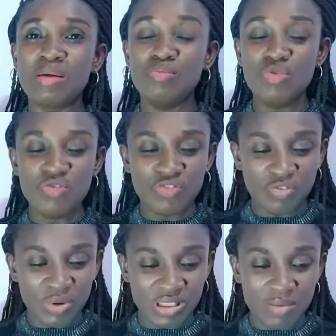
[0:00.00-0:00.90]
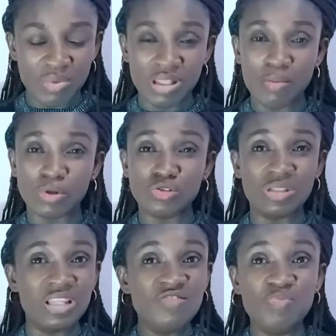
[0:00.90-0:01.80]
move within Benin, but to
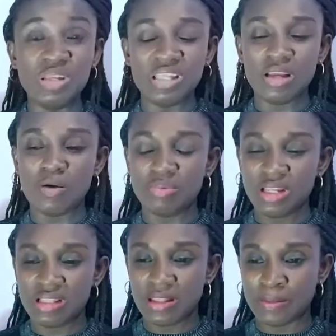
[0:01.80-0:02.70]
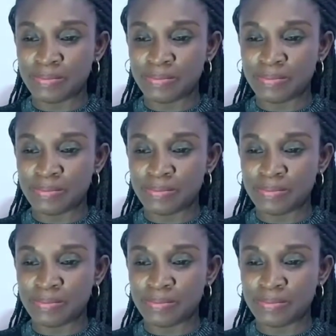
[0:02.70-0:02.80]
leave Benin completely.